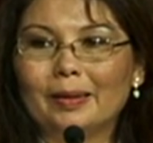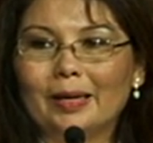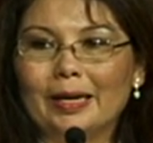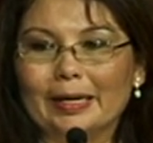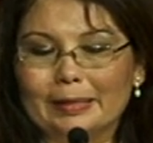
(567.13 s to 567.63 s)

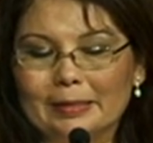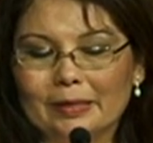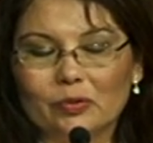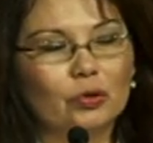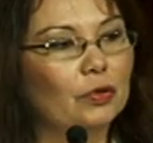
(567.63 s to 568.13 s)
And
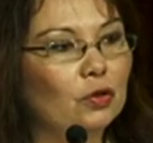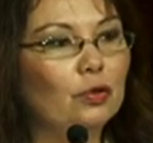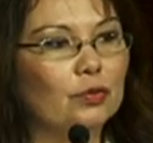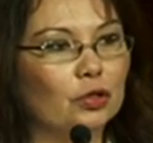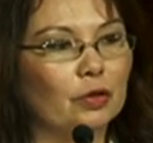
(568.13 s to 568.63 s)
those of you
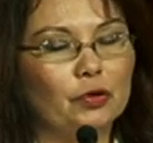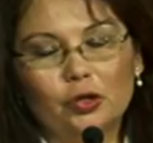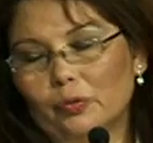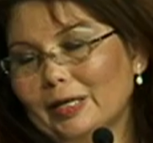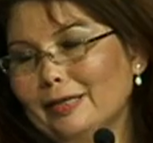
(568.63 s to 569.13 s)
who've served, you
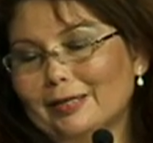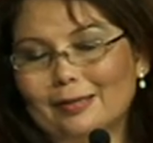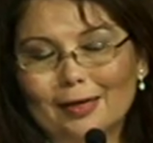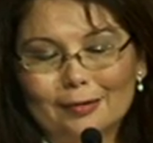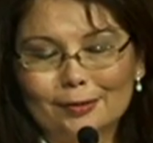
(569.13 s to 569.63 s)
know what he did
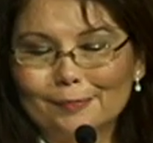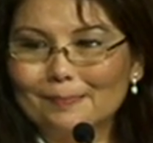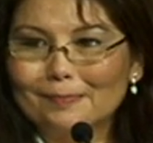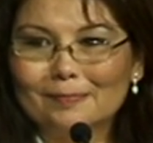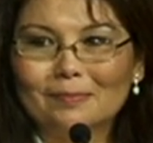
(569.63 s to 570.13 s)
next.
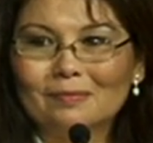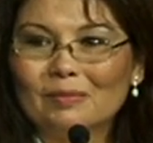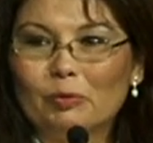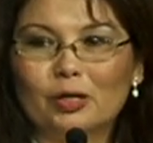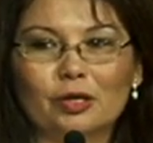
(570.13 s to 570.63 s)

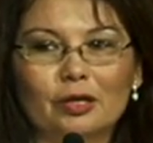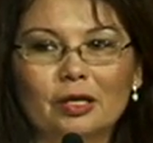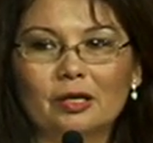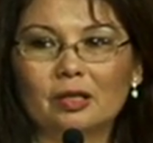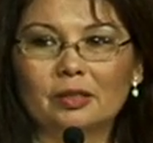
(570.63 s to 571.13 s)
Put a
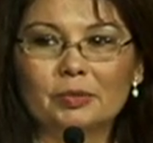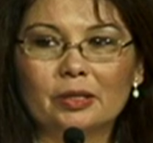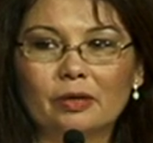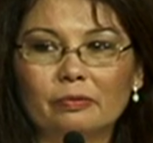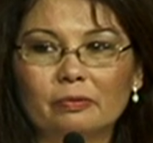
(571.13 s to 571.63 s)
tourniquet on
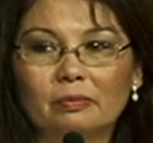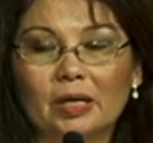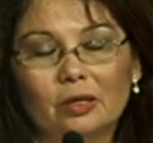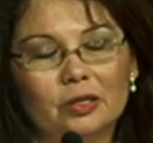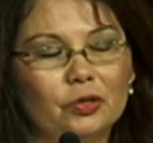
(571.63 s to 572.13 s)
himself
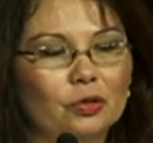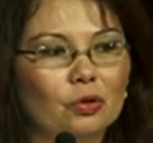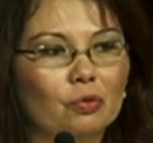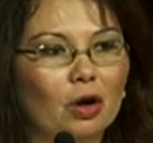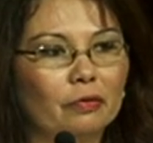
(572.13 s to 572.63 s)
and continued to
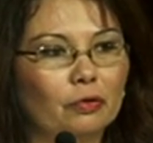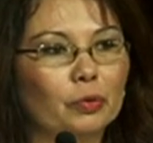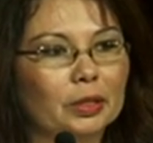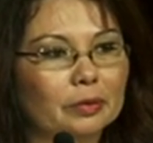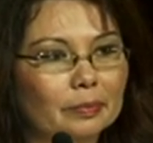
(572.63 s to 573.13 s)
crawl
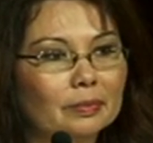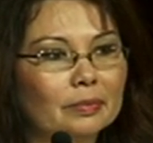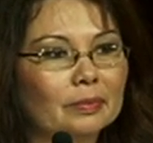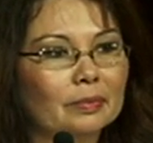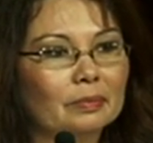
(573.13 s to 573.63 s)
forward
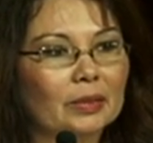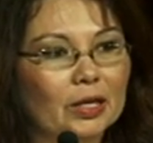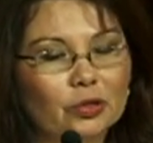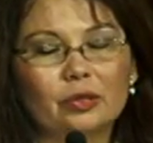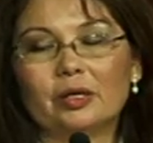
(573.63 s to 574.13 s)

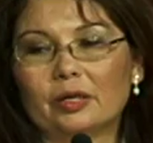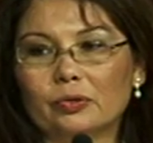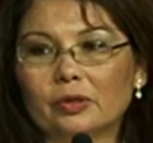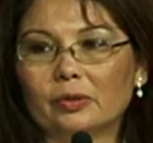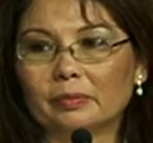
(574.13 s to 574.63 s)
into the kill
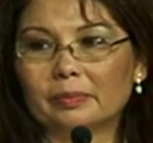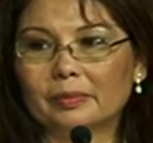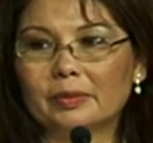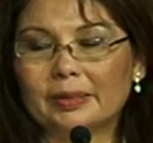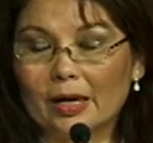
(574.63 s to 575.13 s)
zone,
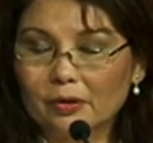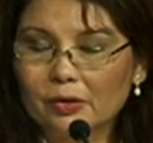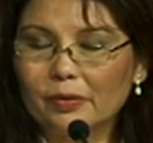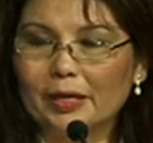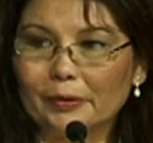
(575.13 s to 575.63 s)
sat on the
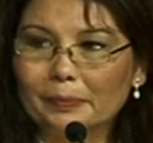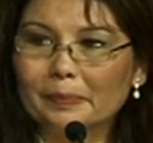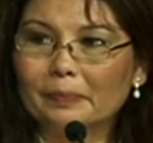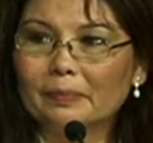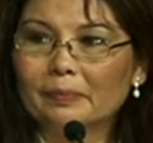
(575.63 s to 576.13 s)
ground,
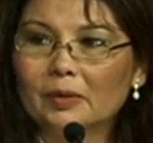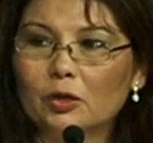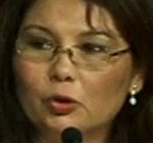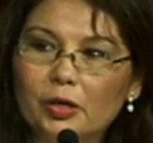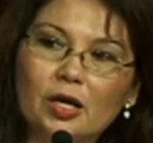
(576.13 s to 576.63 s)

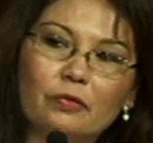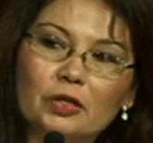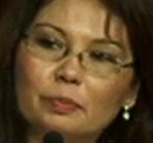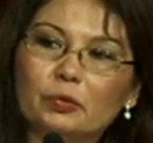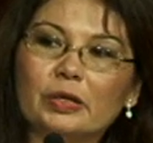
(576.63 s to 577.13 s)
took care of
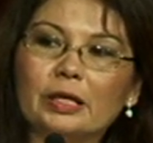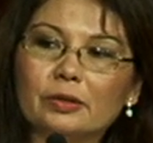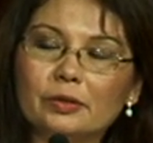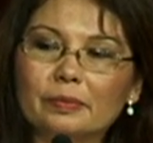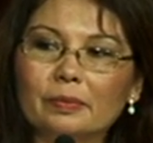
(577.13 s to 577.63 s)
his
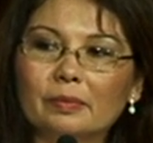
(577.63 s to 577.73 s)
Marines.